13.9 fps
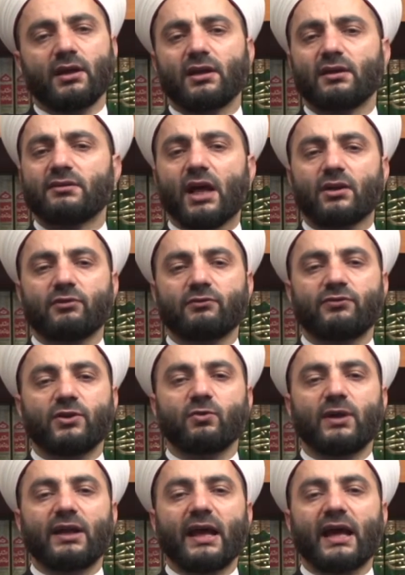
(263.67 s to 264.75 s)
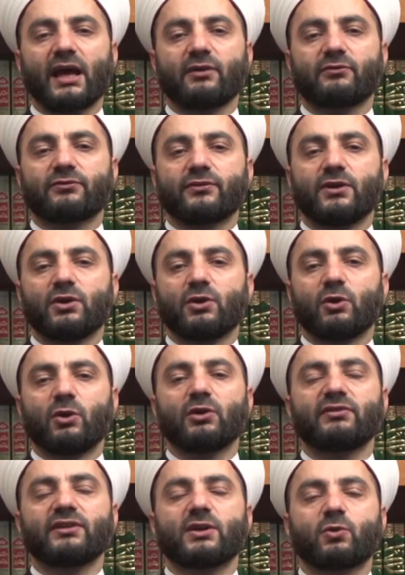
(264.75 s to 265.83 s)
none of you will have
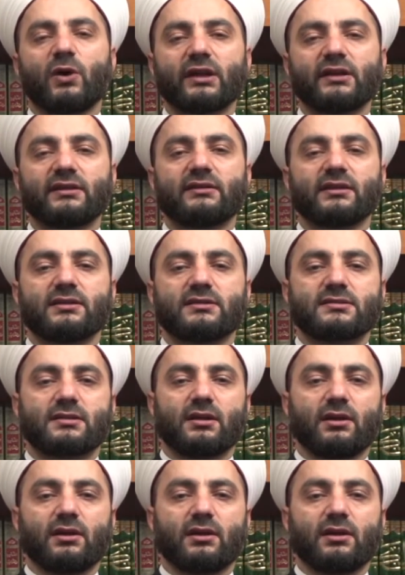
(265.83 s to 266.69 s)
all the qualities